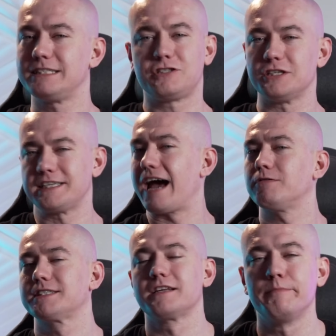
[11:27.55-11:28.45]
This is just
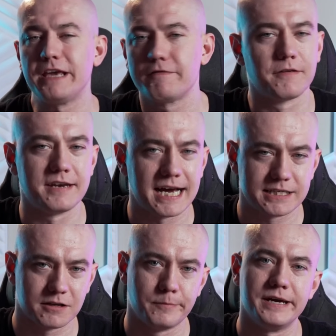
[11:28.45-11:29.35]
how it's gonna be for the
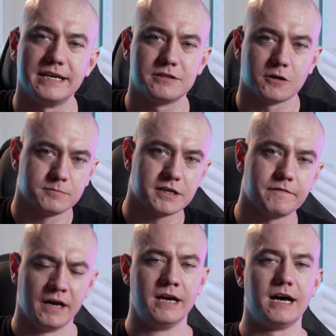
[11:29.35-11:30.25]
next little bit in terms
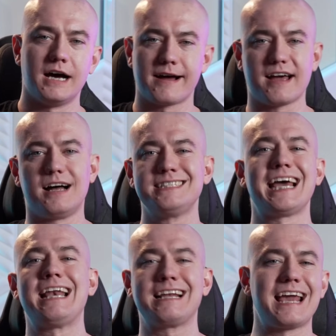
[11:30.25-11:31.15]
of uh,
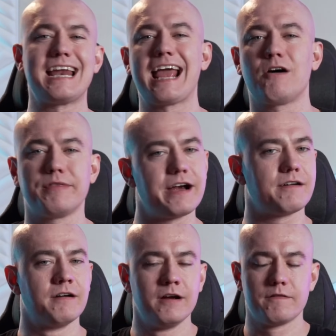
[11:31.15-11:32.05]
content getting out
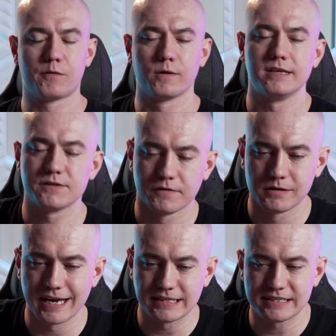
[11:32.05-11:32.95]
there for this
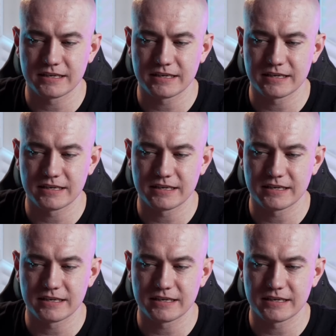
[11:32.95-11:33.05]
full-length